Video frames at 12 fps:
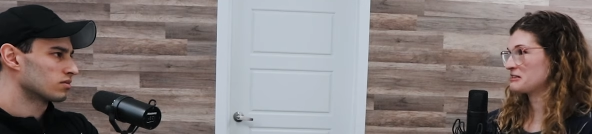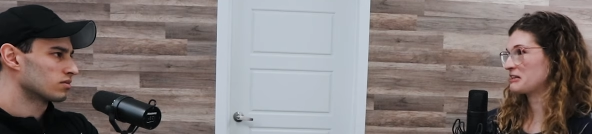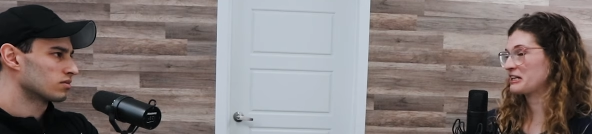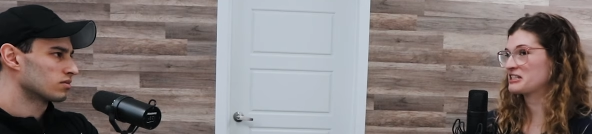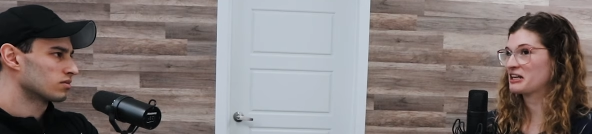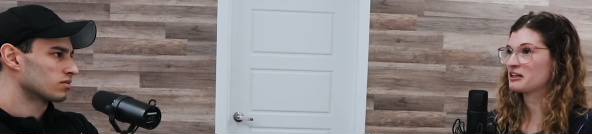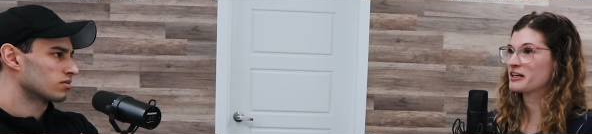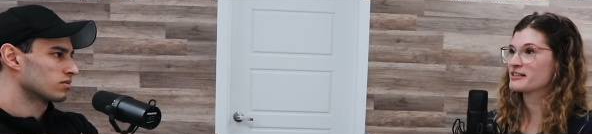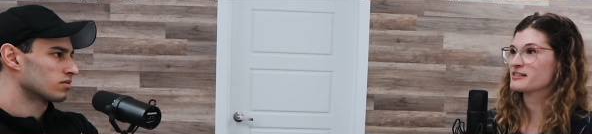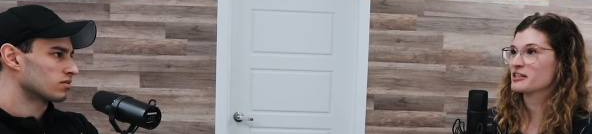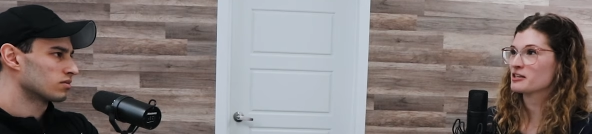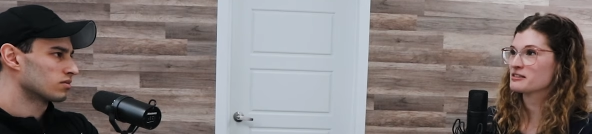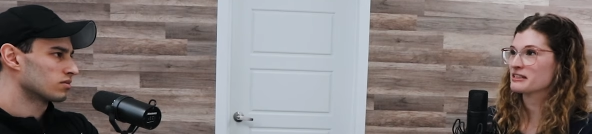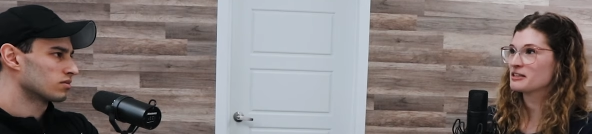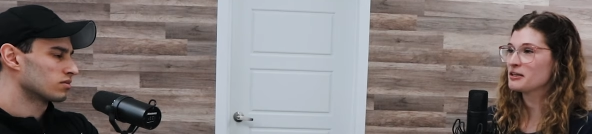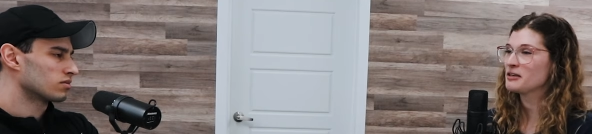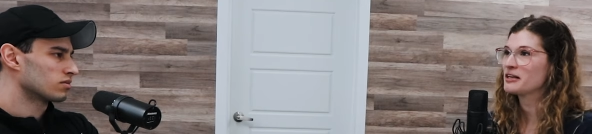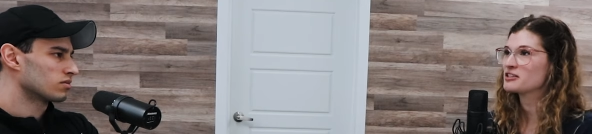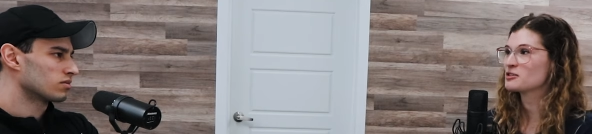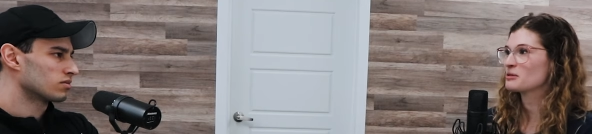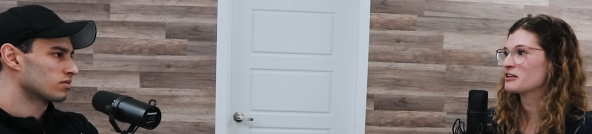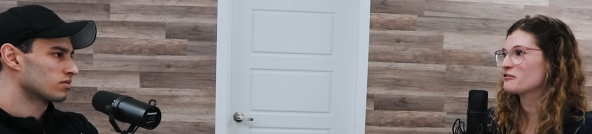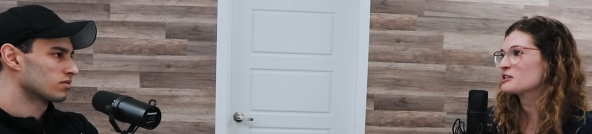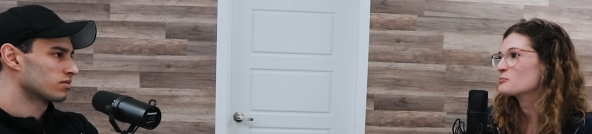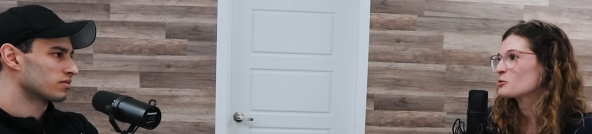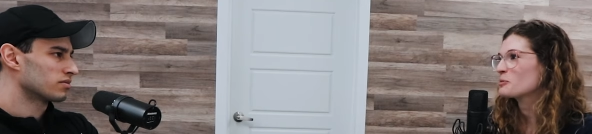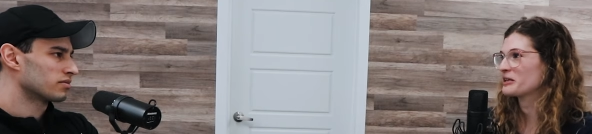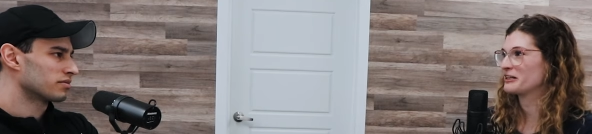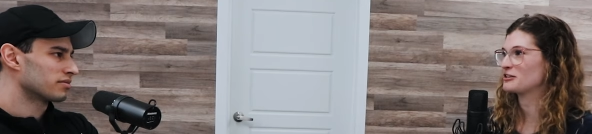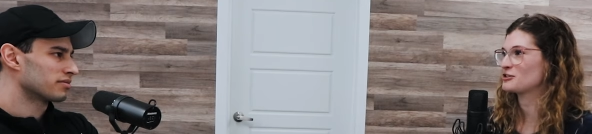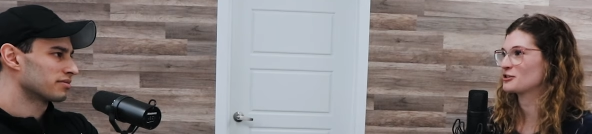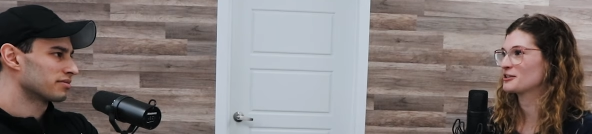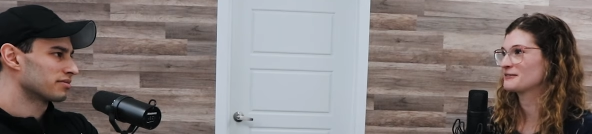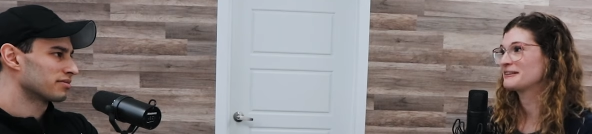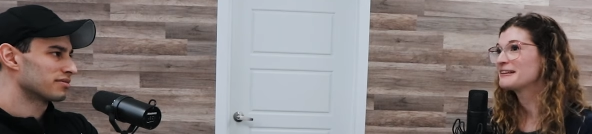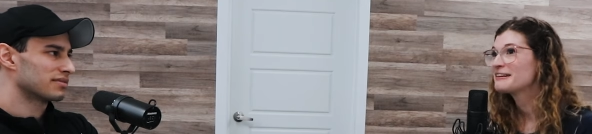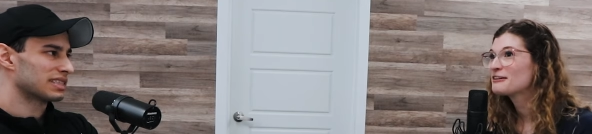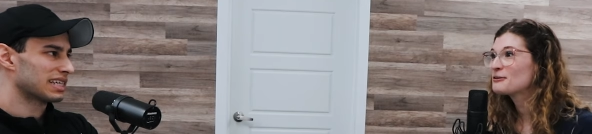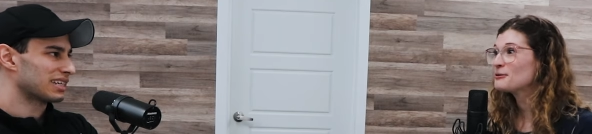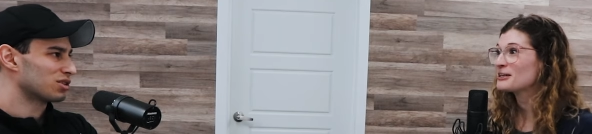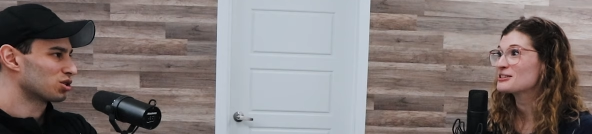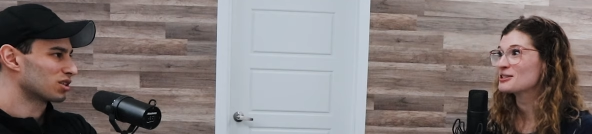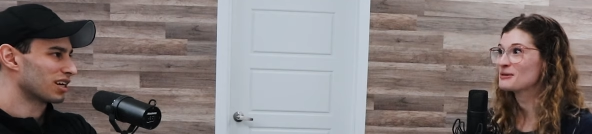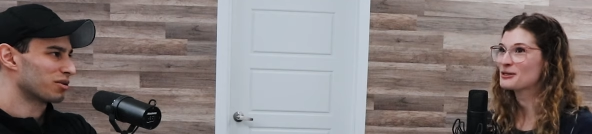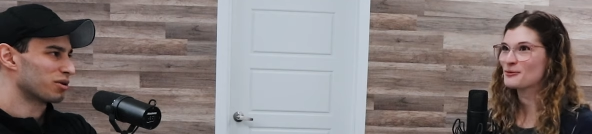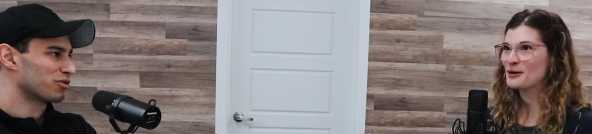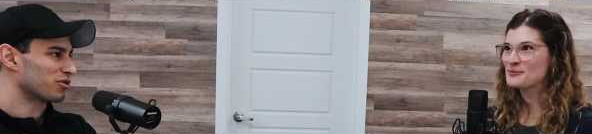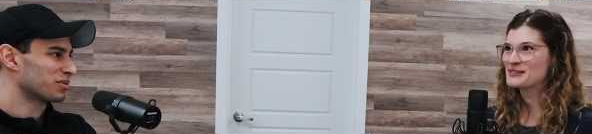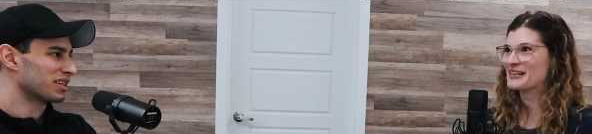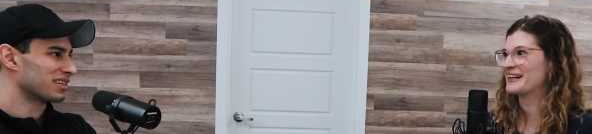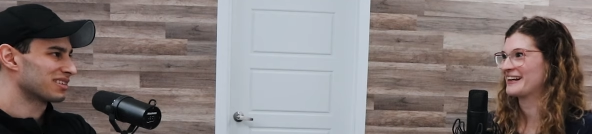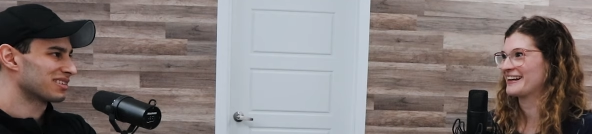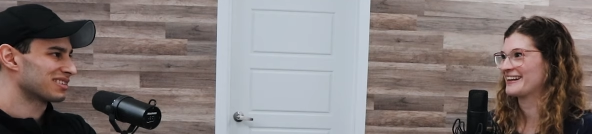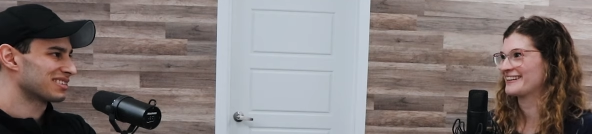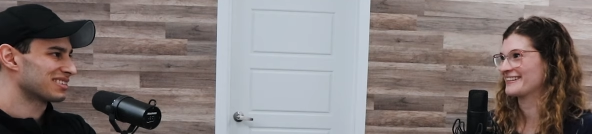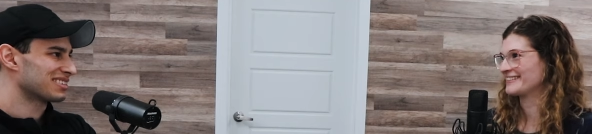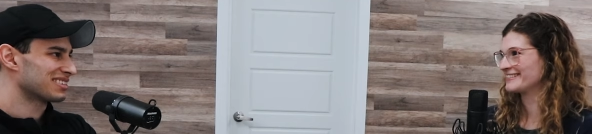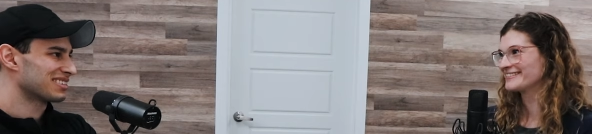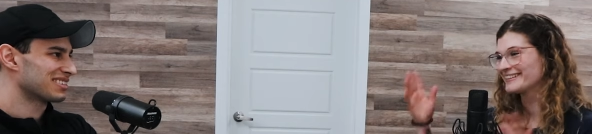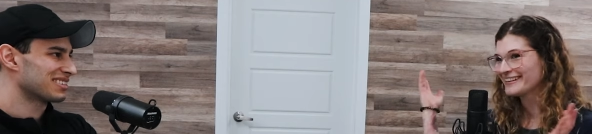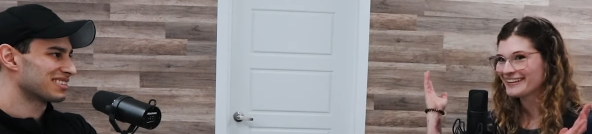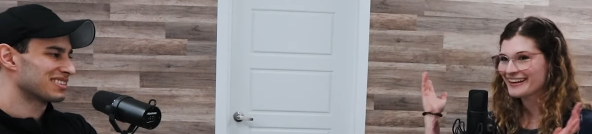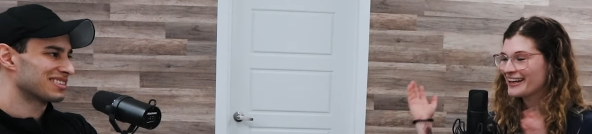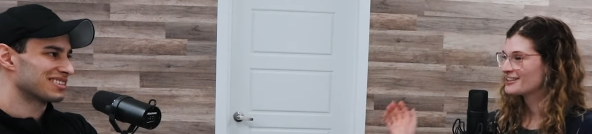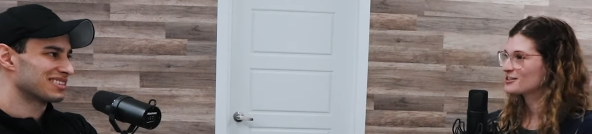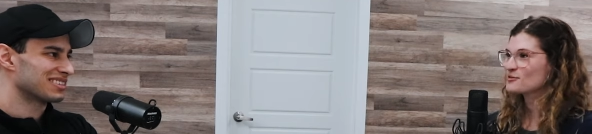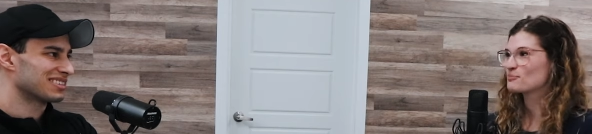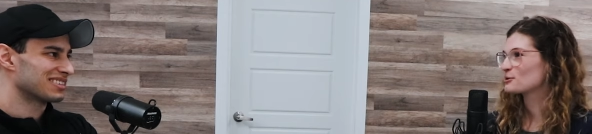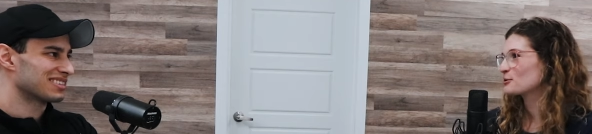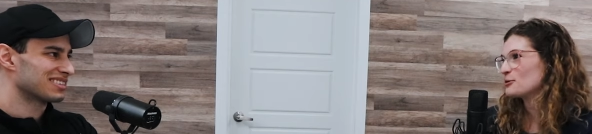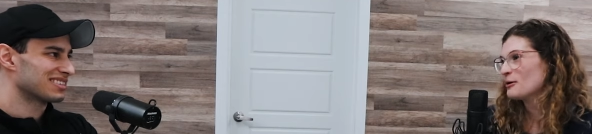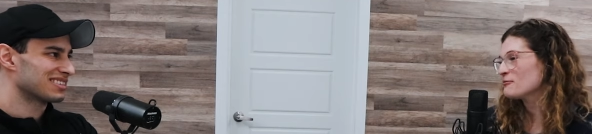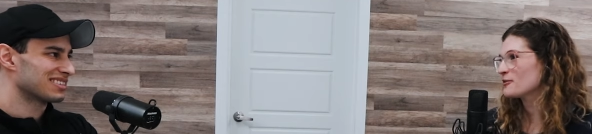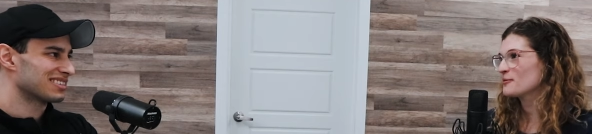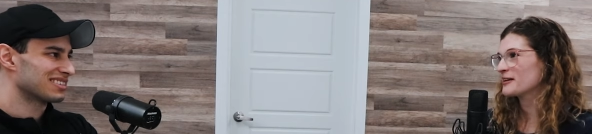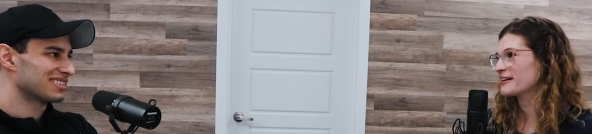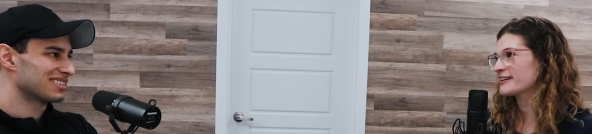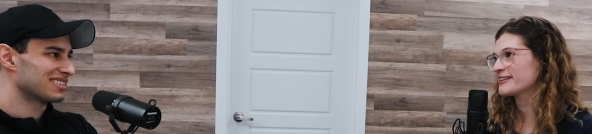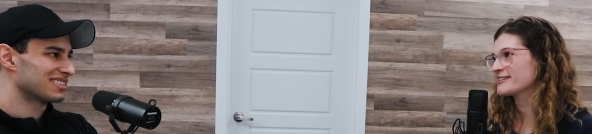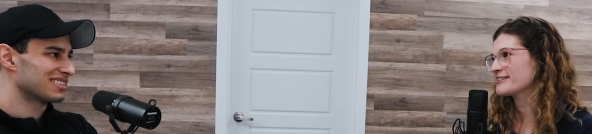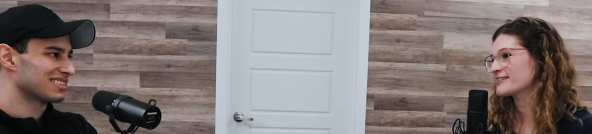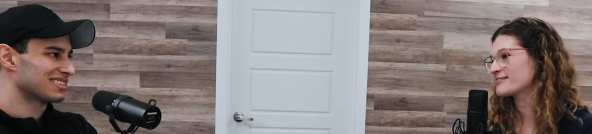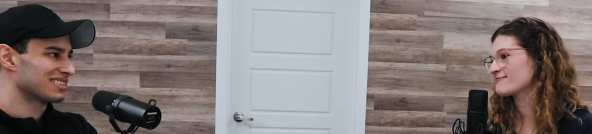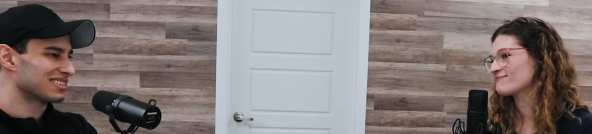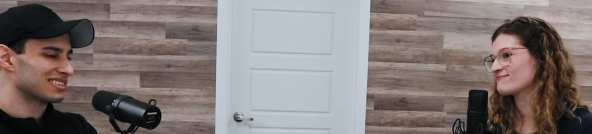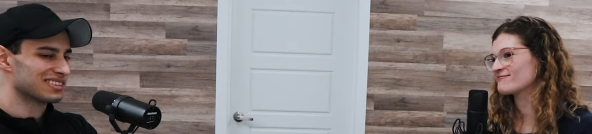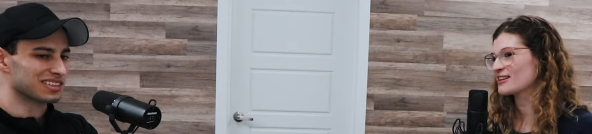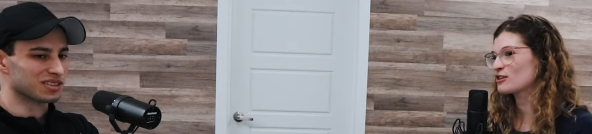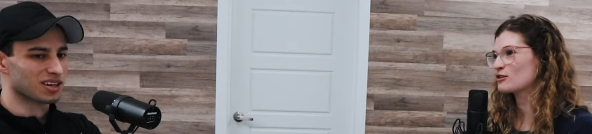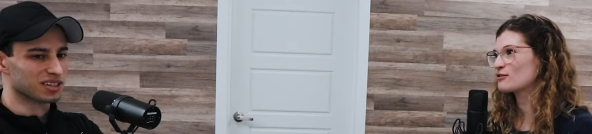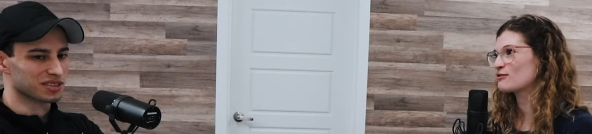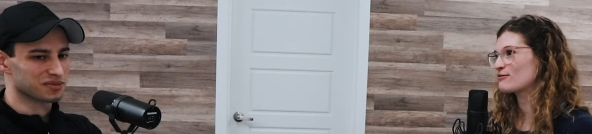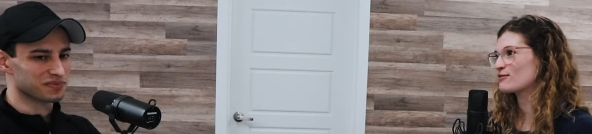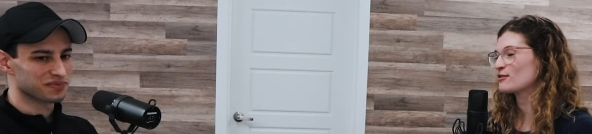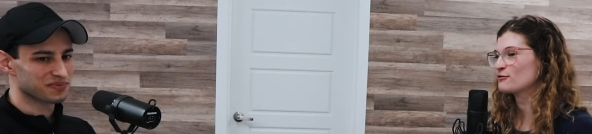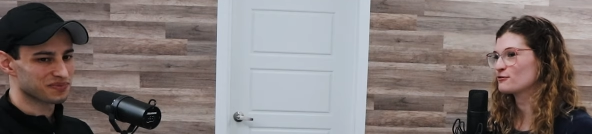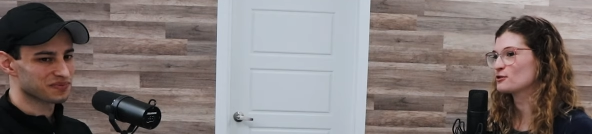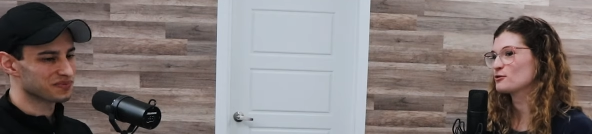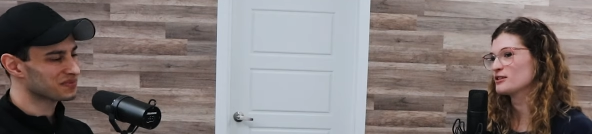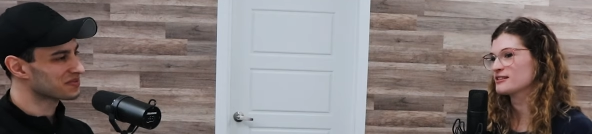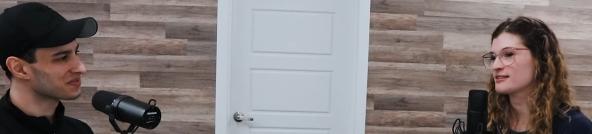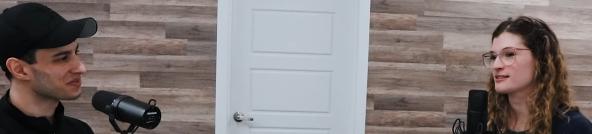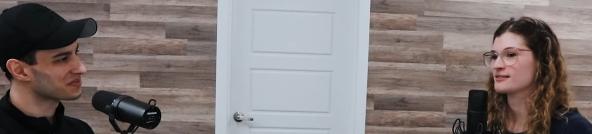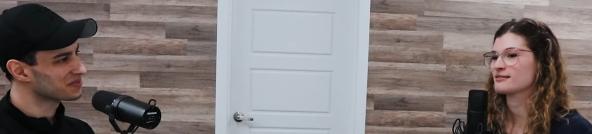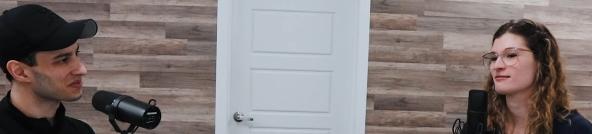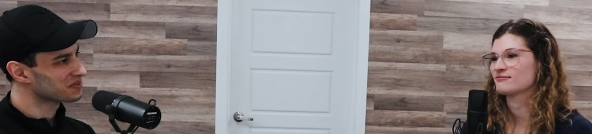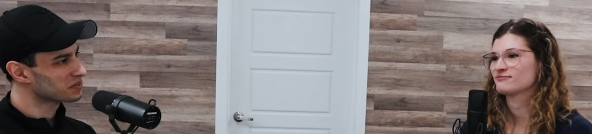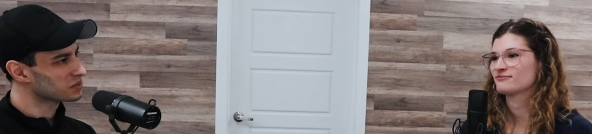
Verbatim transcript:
Speaker 1: And like 10 clients later, I was like, huh, I should make a Facebook page or, oh, I should make a website. And it just blew up from there because that's awesome. The food is